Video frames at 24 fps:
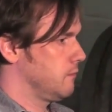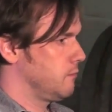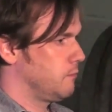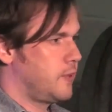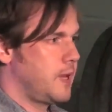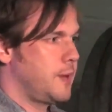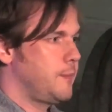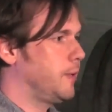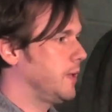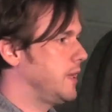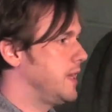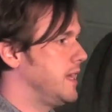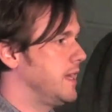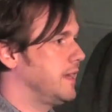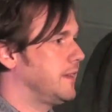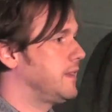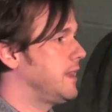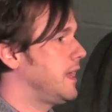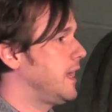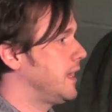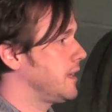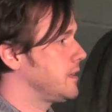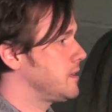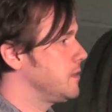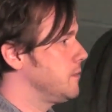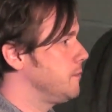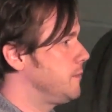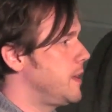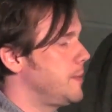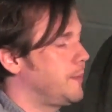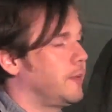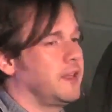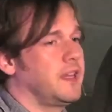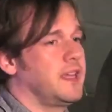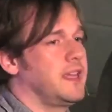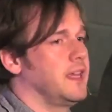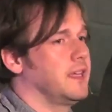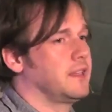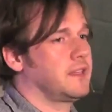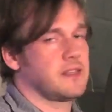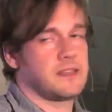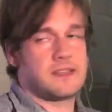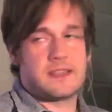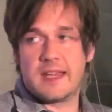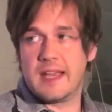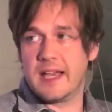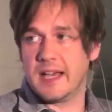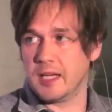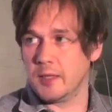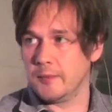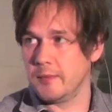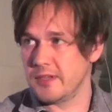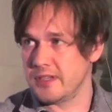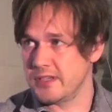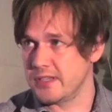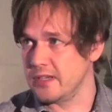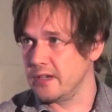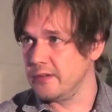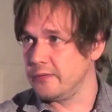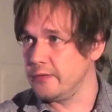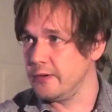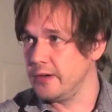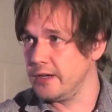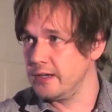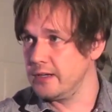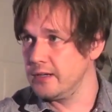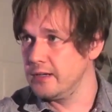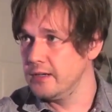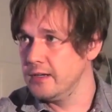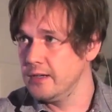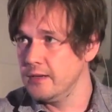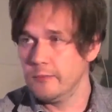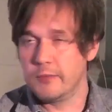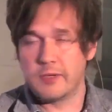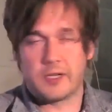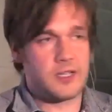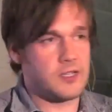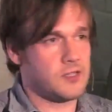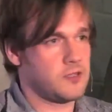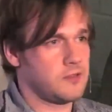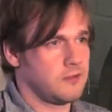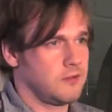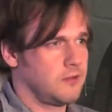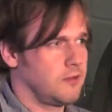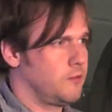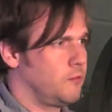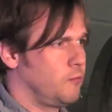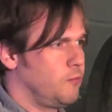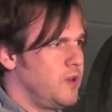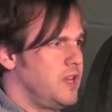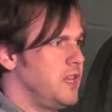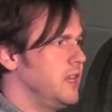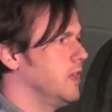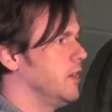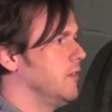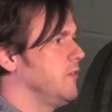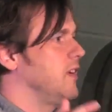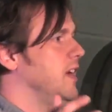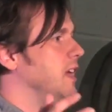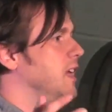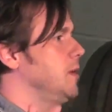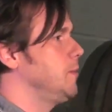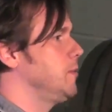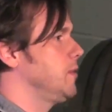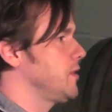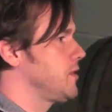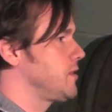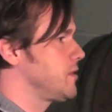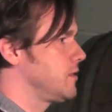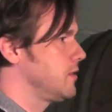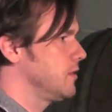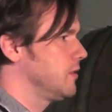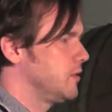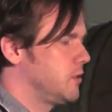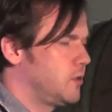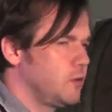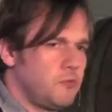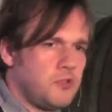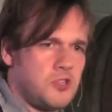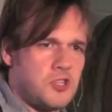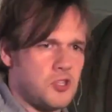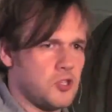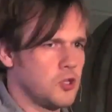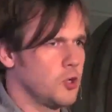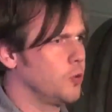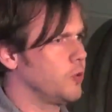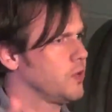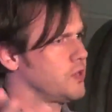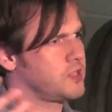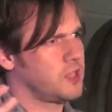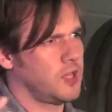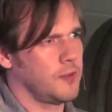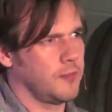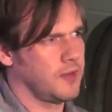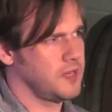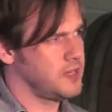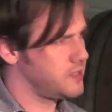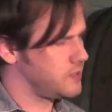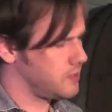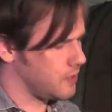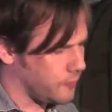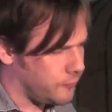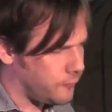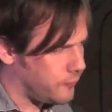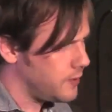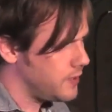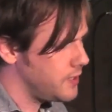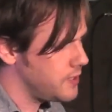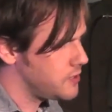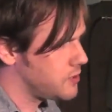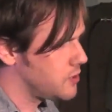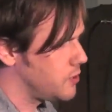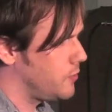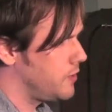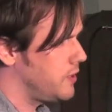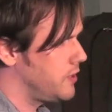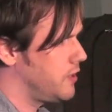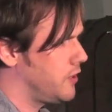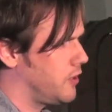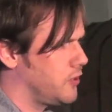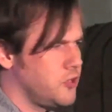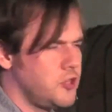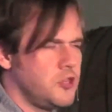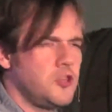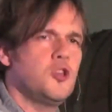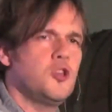People hate that. People hate to see animals suffering because we love animals. Don't show us how much suffering is going on. You